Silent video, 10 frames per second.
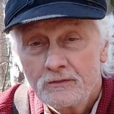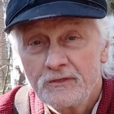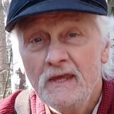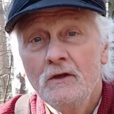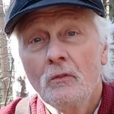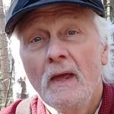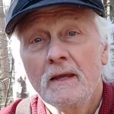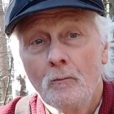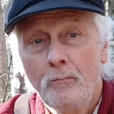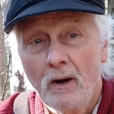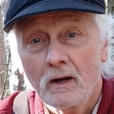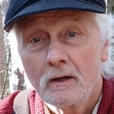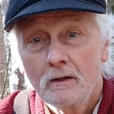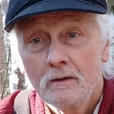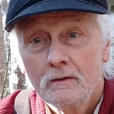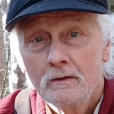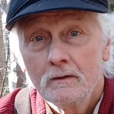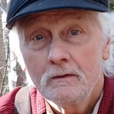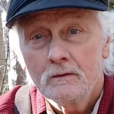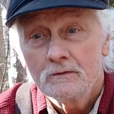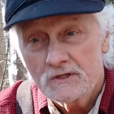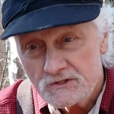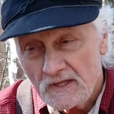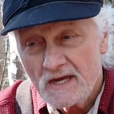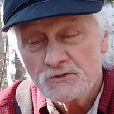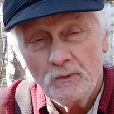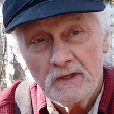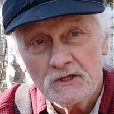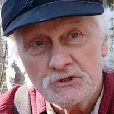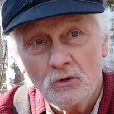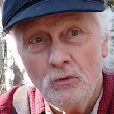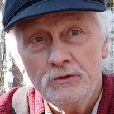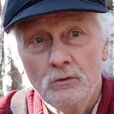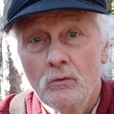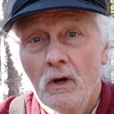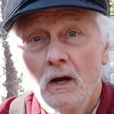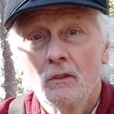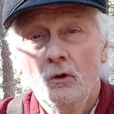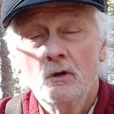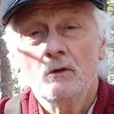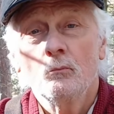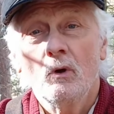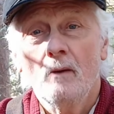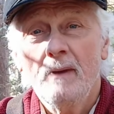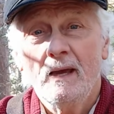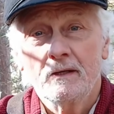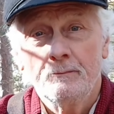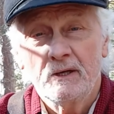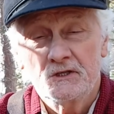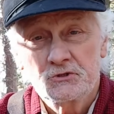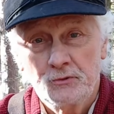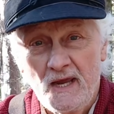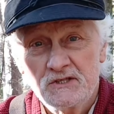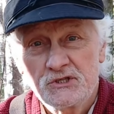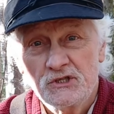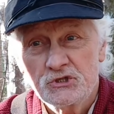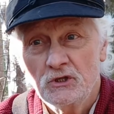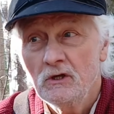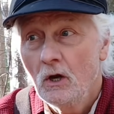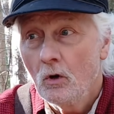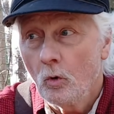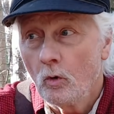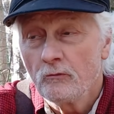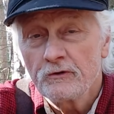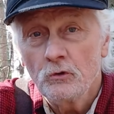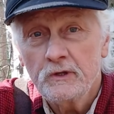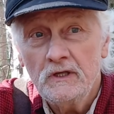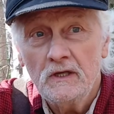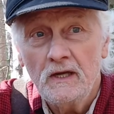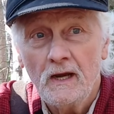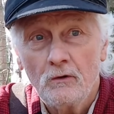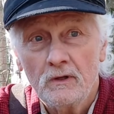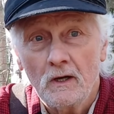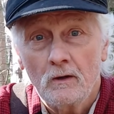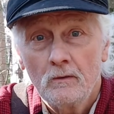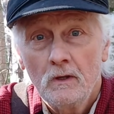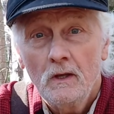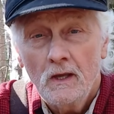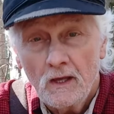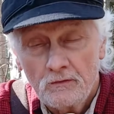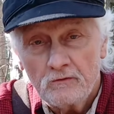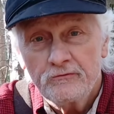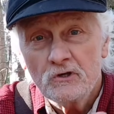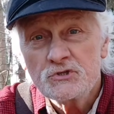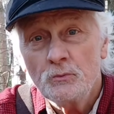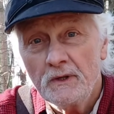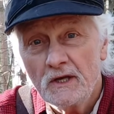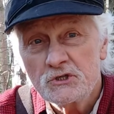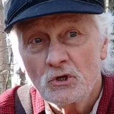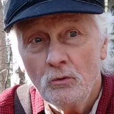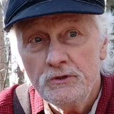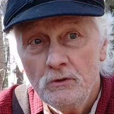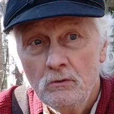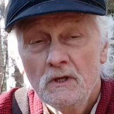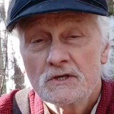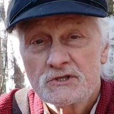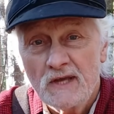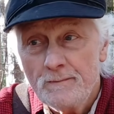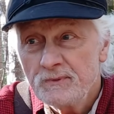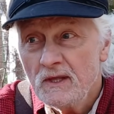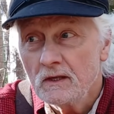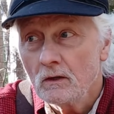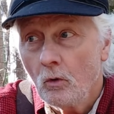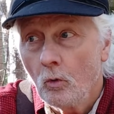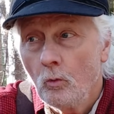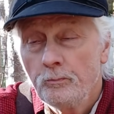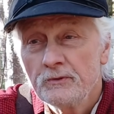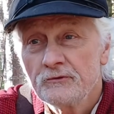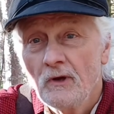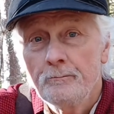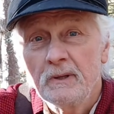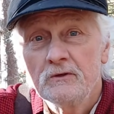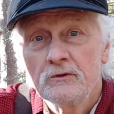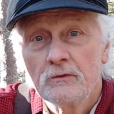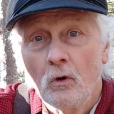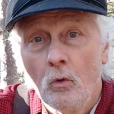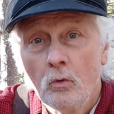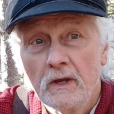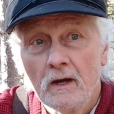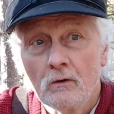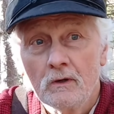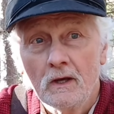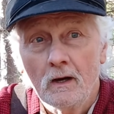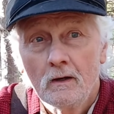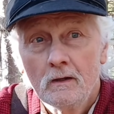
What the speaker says: think like a buck. This last one I showed you, look at where I'm at. I'm on a transition overlooking an area. And the first one I showed you, same thing, opens up into the oak area.